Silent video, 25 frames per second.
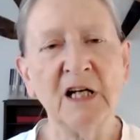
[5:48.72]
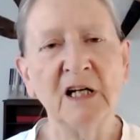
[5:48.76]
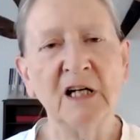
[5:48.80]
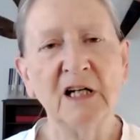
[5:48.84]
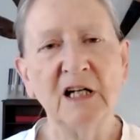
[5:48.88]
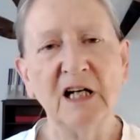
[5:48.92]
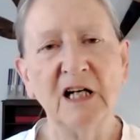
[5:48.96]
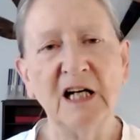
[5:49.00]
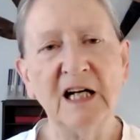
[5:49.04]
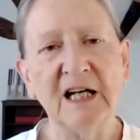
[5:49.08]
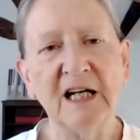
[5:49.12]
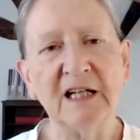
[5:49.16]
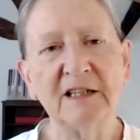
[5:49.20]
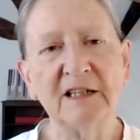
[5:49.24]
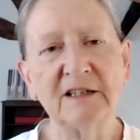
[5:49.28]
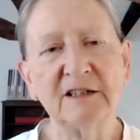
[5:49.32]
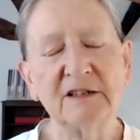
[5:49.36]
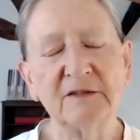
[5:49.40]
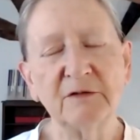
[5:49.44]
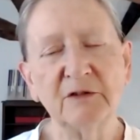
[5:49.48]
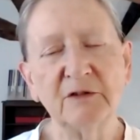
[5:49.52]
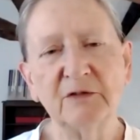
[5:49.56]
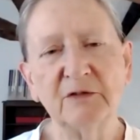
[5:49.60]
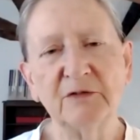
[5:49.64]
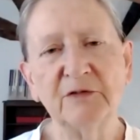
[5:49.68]

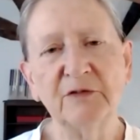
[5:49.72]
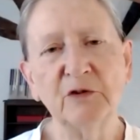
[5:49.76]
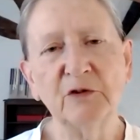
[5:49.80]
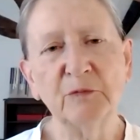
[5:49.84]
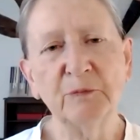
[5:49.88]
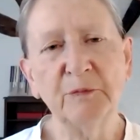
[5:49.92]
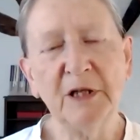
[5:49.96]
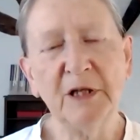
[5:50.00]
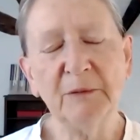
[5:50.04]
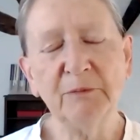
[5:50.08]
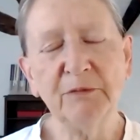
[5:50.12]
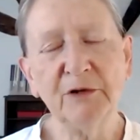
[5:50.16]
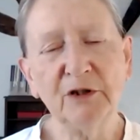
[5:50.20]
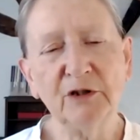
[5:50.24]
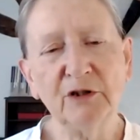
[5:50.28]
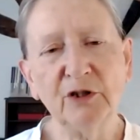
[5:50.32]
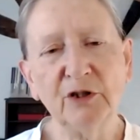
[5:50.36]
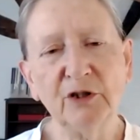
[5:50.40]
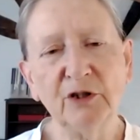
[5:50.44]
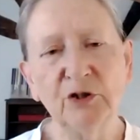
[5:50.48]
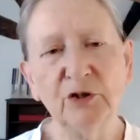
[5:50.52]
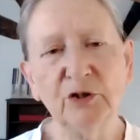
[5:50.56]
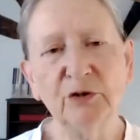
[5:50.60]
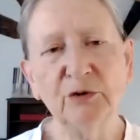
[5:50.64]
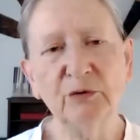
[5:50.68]
And for people
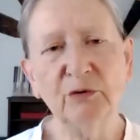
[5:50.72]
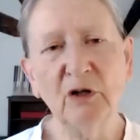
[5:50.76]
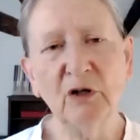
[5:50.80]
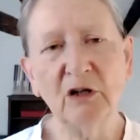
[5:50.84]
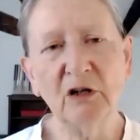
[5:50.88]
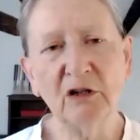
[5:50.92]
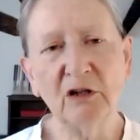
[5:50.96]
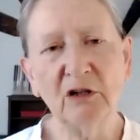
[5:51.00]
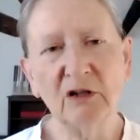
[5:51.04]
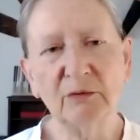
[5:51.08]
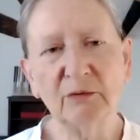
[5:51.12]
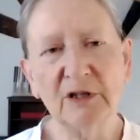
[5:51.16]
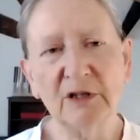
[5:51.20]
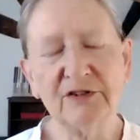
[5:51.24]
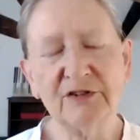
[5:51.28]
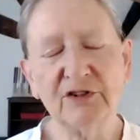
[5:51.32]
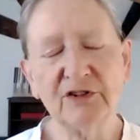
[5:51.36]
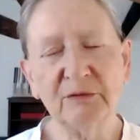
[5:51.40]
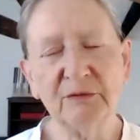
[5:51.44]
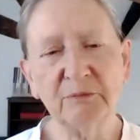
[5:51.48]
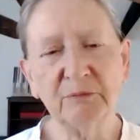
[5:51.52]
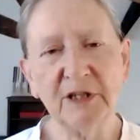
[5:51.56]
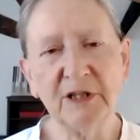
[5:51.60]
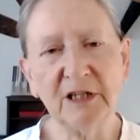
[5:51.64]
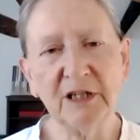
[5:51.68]
who are
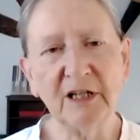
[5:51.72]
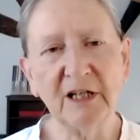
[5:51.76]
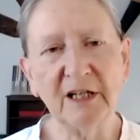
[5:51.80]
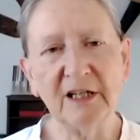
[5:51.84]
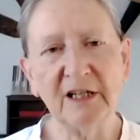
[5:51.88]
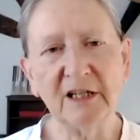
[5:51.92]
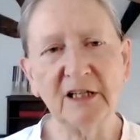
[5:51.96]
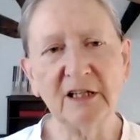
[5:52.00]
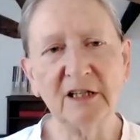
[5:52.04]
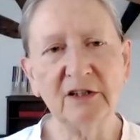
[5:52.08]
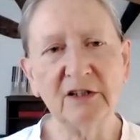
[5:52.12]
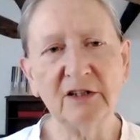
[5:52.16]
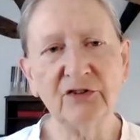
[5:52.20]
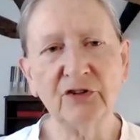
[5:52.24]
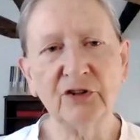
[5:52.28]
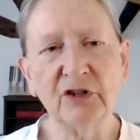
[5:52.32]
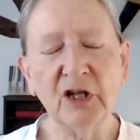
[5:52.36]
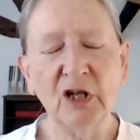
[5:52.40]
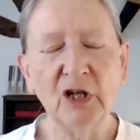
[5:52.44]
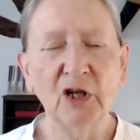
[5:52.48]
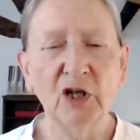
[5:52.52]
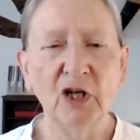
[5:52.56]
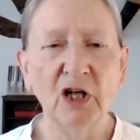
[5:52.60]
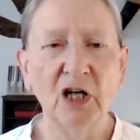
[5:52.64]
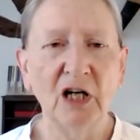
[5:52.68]
Western BKs,
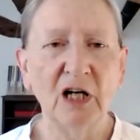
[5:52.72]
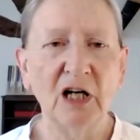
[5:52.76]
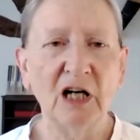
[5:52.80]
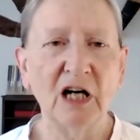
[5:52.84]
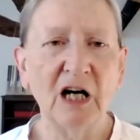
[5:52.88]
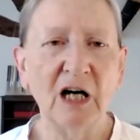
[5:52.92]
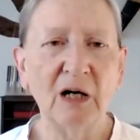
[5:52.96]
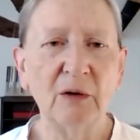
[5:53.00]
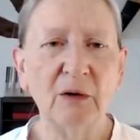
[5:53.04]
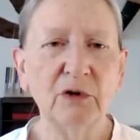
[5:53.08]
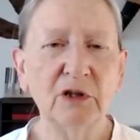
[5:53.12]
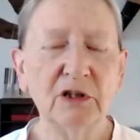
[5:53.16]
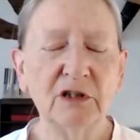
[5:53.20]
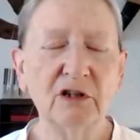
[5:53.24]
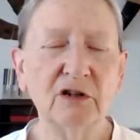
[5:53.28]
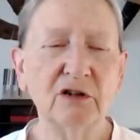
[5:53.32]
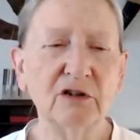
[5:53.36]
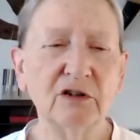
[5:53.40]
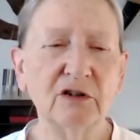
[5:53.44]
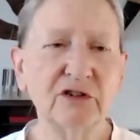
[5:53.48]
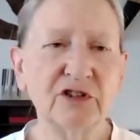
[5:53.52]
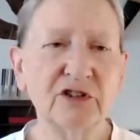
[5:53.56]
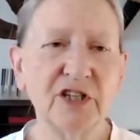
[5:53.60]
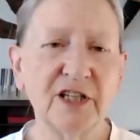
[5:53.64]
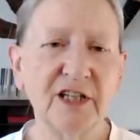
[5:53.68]
our
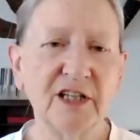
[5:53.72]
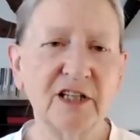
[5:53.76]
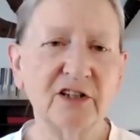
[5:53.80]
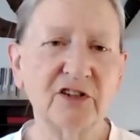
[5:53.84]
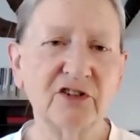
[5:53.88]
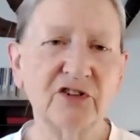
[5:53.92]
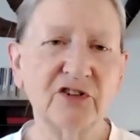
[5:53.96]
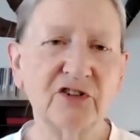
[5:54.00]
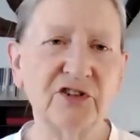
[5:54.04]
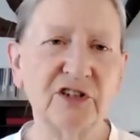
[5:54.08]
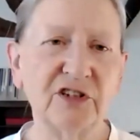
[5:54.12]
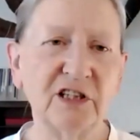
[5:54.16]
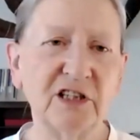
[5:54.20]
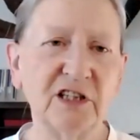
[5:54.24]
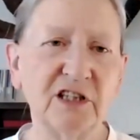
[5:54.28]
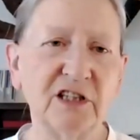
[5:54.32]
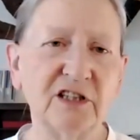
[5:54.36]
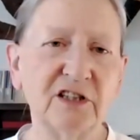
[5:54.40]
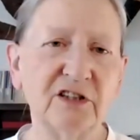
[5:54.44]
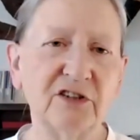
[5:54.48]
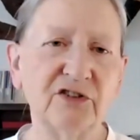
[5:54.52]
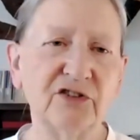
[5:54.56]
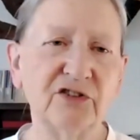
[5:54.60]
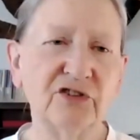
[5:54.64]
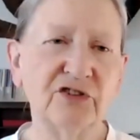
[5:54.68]
context
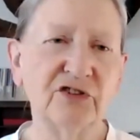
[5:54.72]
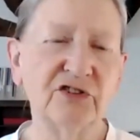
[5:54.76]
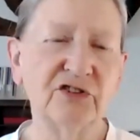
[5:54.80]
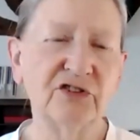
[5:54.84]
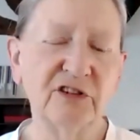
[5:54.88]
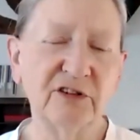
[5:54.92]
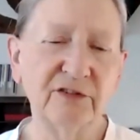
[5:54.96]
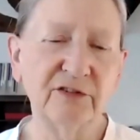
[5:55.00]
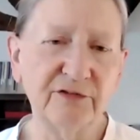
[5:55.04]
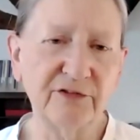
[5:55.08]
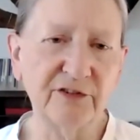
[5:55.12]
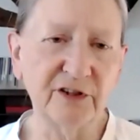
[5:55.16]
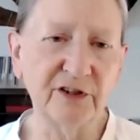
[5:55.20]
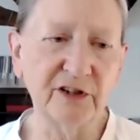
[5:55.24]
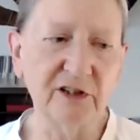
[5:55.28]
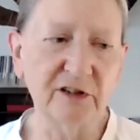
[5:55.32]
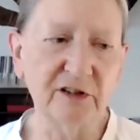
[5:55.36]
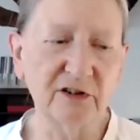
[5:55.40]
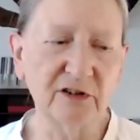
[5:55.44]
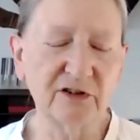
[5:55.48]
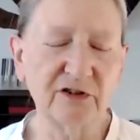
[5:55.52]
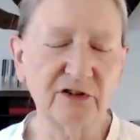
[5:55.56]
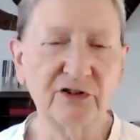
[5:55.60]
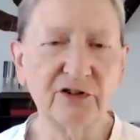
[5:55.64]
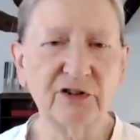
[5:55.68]
is
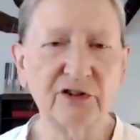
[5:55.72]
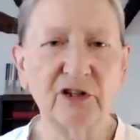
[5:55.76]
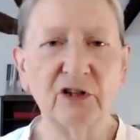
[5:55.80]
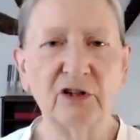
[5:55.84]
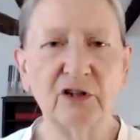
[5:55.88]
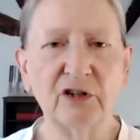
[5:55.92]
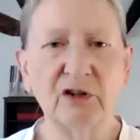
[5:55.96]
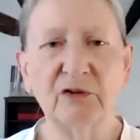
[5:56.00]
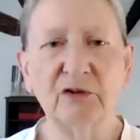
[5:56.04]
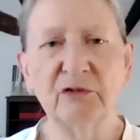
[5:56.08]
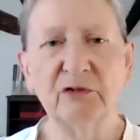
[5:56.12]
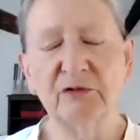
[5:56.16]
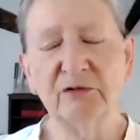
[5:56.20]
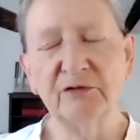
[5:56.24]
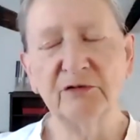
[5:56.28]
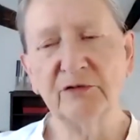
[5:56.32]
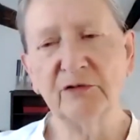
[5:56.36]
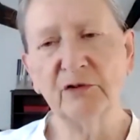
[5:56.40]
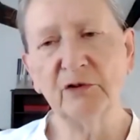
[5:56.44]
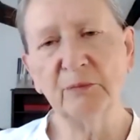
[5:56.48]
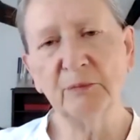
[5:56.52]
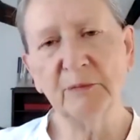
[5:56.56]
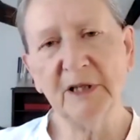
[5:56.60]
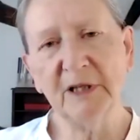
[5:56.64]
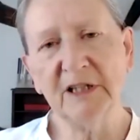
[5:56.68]
different. So
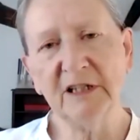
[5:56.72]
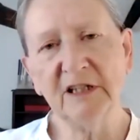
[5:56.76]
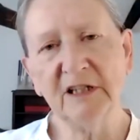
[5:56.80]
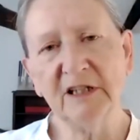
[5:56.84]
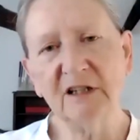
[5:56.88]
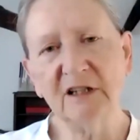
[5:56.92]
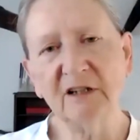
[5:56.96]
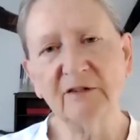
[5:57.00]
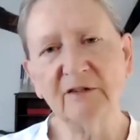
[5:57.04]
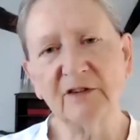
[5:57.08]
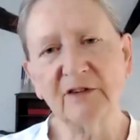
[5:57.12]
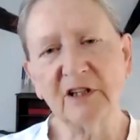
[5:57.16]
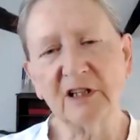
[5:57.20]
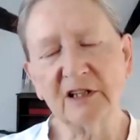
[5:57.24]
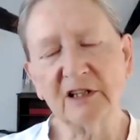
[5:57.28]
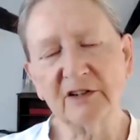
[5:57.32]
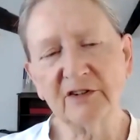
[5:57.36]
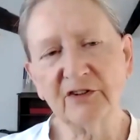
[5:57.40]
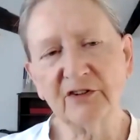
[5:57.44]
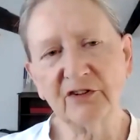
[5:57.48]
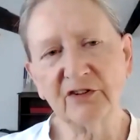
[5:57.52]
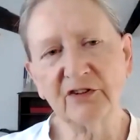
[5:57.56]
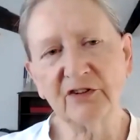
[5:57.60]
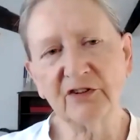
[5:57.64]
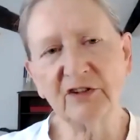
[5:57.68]
for many of
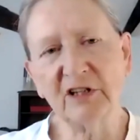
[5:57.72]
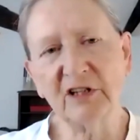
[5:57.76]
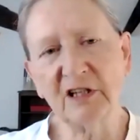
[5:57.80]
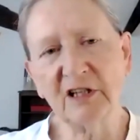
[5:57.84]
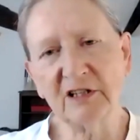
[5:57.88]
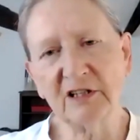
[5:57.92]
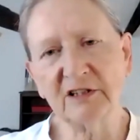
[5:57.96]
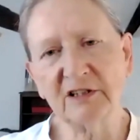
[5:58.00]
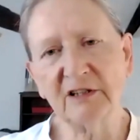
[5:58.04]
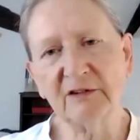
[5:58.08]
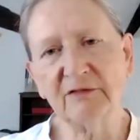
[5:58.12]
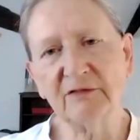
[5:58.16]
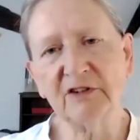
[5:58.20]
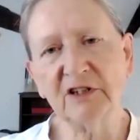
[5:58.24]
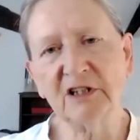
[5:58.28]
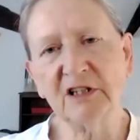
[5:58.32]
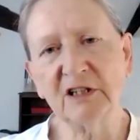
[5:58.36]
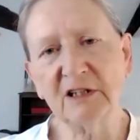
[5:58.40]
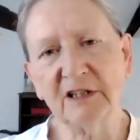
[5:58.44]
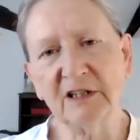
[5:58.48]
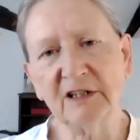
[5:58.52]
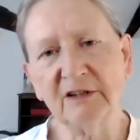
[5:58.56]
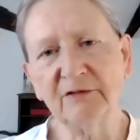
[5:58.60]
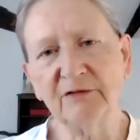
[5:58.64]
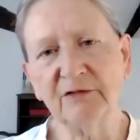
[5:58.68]
us,
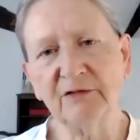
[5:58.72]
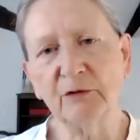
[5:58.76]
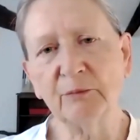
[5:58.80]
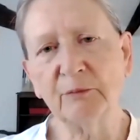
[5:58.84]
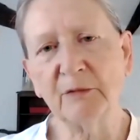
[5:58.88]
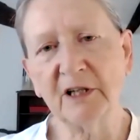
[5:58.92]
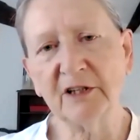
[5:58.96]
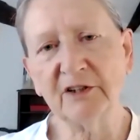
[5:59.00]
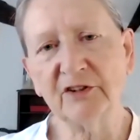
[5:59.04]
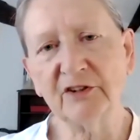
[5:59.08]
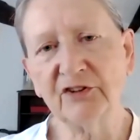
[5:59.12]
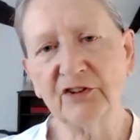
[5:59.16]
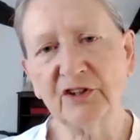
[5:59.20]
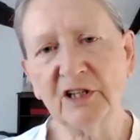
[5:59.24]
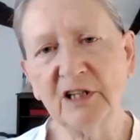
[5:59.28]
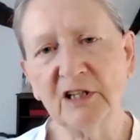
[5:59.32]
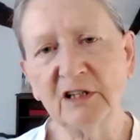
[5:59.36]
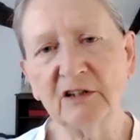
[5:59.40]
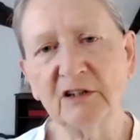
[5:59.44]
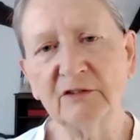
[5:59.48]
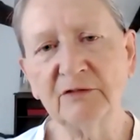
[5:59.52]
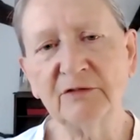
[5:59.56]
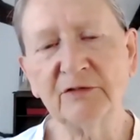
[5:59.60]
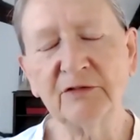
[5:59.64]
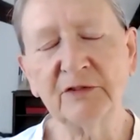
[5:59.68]
definitely for
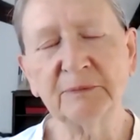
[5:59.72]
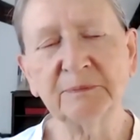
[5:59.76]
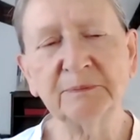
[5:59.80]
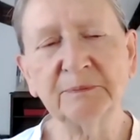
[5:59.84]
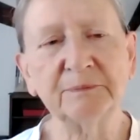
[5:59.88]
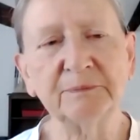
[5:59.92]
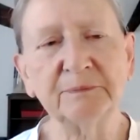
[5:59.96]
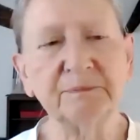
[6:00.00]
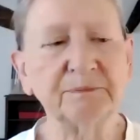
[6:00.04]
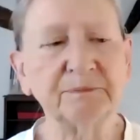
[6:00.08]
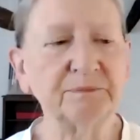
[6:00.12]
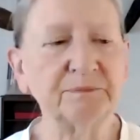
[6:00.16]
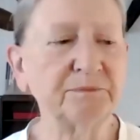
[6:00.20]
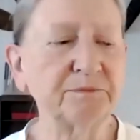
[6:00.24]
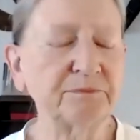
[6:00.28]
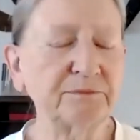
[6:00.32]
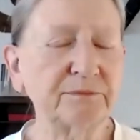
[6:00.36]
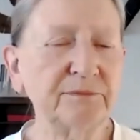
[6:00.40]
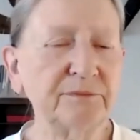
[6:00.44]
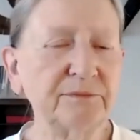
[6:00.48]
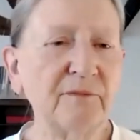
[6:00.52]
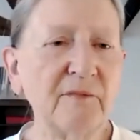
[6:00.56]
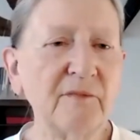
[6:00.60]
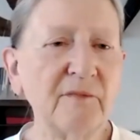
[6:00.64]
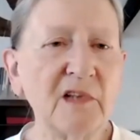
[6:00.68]
myself,
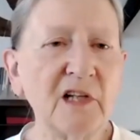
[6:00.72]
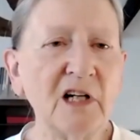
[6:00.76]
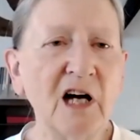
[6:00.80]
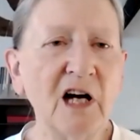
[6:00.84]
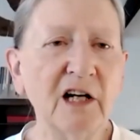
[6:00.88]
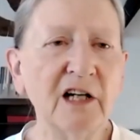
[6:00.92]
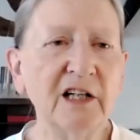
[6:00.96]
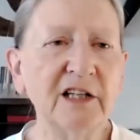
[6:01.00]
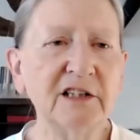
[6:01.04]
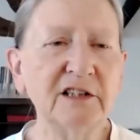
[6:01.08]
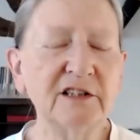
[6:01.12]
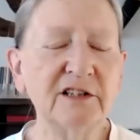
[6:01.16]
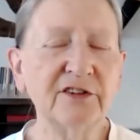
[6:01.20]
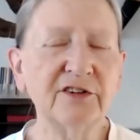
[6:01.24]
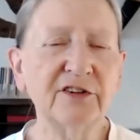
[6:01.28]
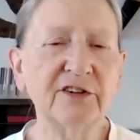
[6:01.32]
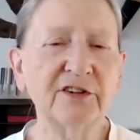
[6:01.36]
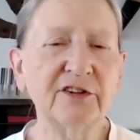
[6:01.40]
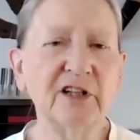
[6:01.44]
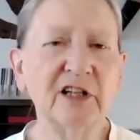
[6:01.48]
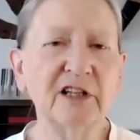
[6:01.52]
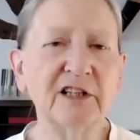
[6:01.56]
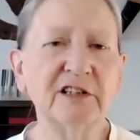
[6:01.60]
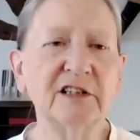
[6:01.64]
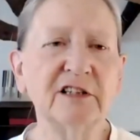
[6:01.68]
I
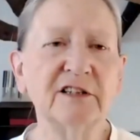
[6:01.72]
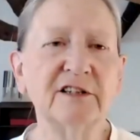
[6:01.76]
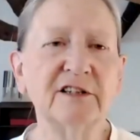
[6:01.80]
decided